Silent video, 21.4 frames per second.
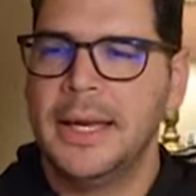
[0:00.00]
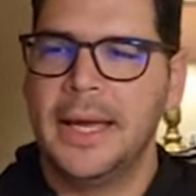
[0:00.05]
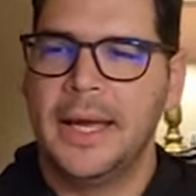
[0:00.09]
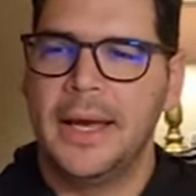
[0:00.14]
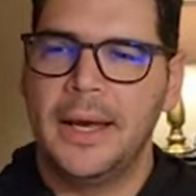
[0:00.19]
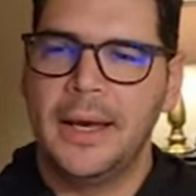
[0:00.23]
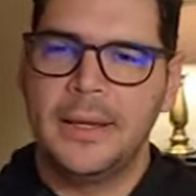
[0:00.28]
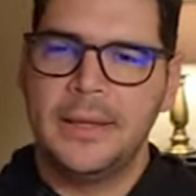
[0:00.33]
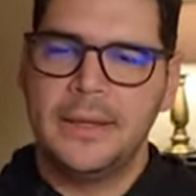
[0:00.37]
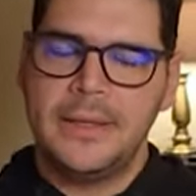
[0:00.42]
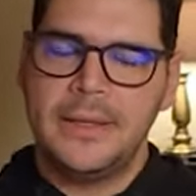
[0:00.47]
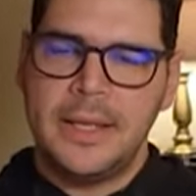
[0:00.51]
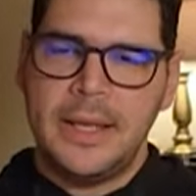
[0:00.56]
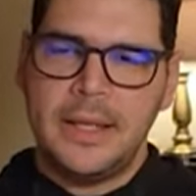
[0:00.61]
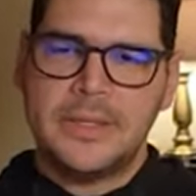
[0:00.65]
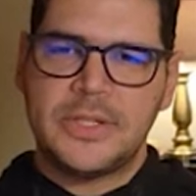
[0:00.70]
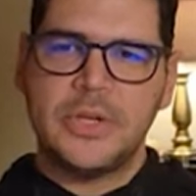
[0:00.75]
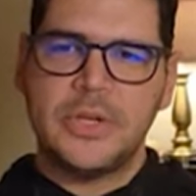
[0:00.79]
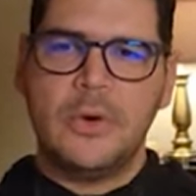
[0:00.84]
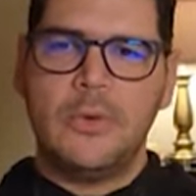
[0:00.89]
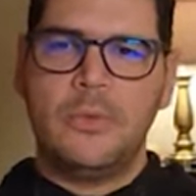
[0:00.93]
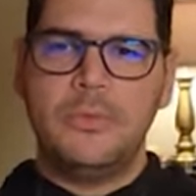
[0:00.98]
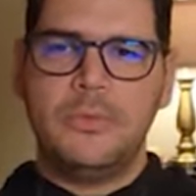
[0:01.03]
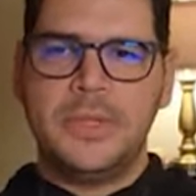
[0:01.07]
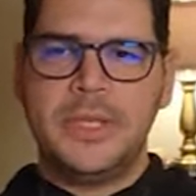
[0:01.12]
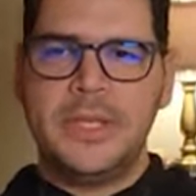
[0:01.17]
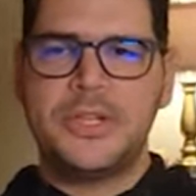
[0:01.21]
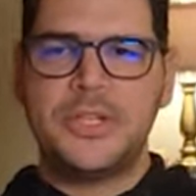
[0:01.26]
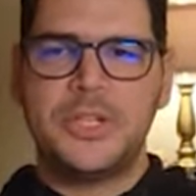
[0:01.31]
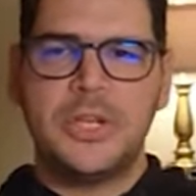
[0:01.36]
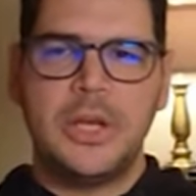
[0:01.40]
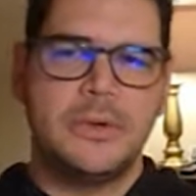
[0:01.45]
And so
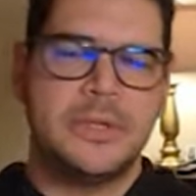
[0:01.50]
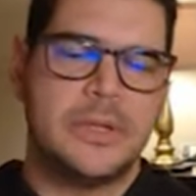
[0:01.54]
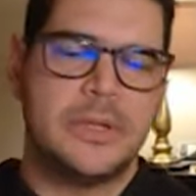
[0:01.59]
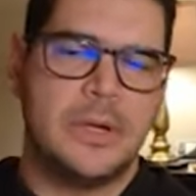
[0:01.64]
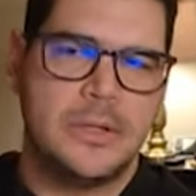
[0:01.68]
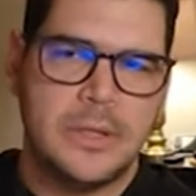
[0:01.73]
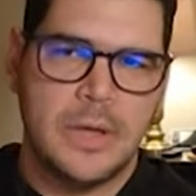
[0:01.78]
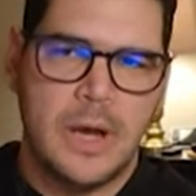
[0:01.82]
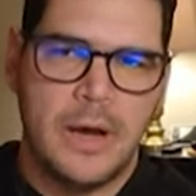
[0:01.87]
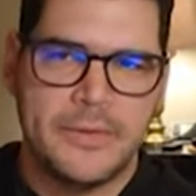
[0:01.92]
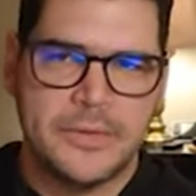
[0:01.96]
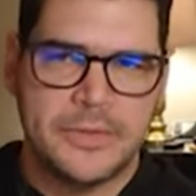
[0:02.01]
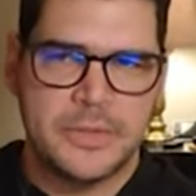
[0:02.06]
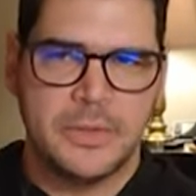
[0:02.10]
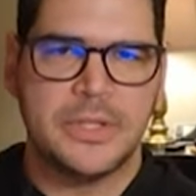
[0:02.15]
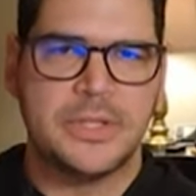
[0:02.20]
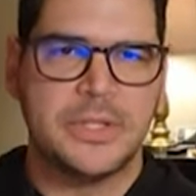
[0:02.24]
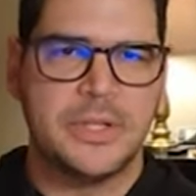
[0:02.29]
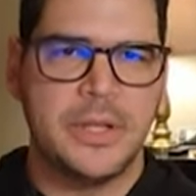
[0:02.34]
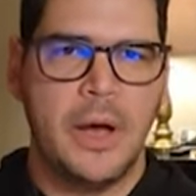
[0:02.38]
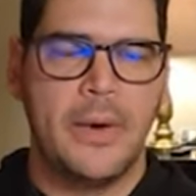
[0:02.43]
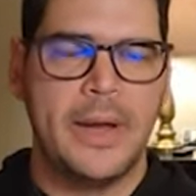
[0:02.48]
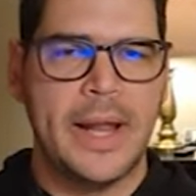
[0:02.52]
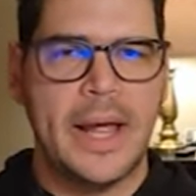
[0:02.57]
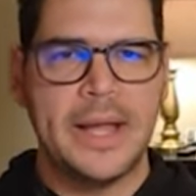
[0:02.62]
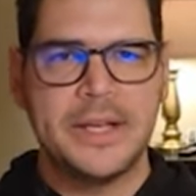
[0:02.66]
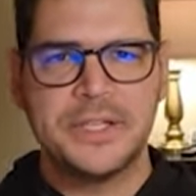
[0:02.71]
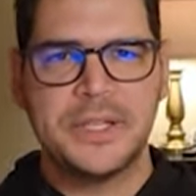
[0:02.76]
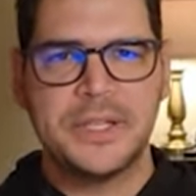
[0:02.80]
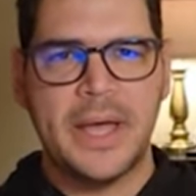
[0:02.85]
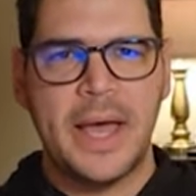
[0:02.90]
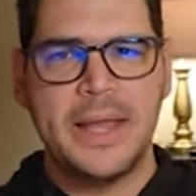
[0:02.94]
this show starts off, it's really slow. And I
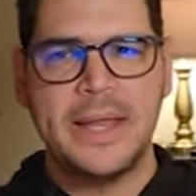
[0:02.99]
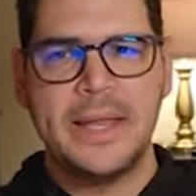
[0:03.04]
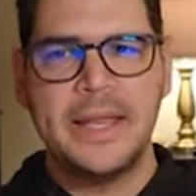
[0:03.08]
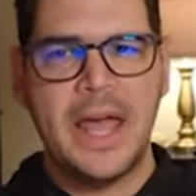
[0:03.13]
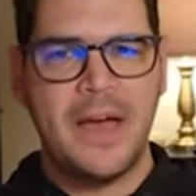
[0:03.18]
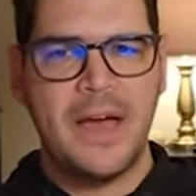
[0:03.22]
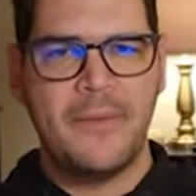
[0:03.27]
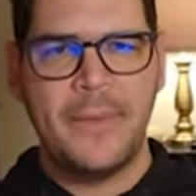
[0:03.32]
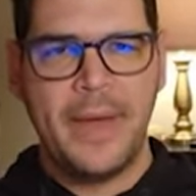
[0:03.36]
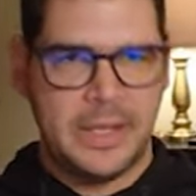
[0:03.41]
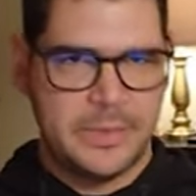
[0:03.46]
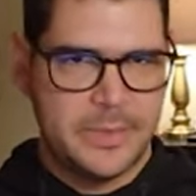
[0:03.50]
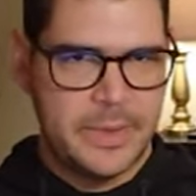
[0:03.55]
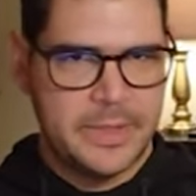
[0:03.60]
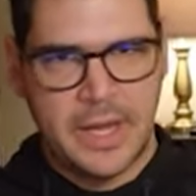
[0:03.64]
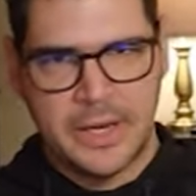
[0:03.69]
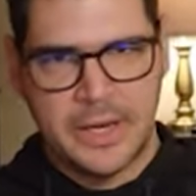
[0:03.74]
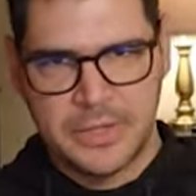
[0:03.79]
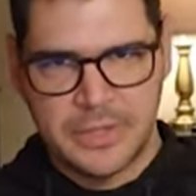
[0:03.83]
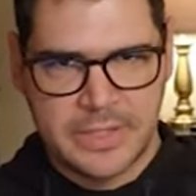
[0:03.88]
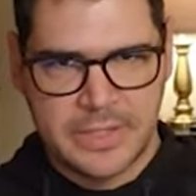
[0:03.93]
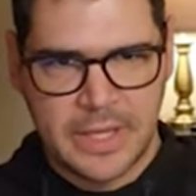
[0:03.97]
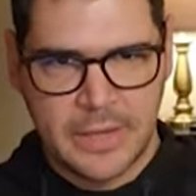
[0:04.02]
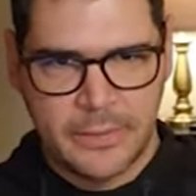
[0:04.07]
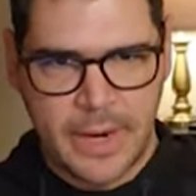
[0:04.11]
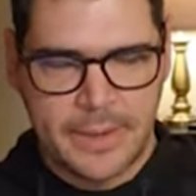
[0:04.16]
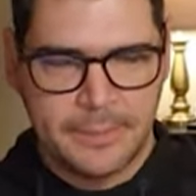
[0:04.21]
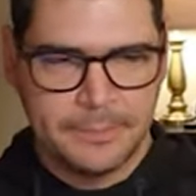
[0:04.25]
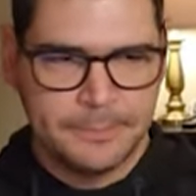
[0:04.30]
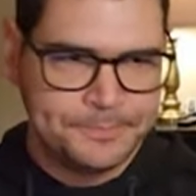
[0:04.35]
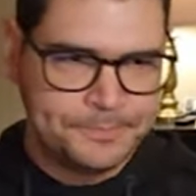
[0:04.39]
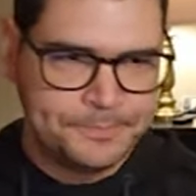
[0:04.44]
didn't have my expectations set right.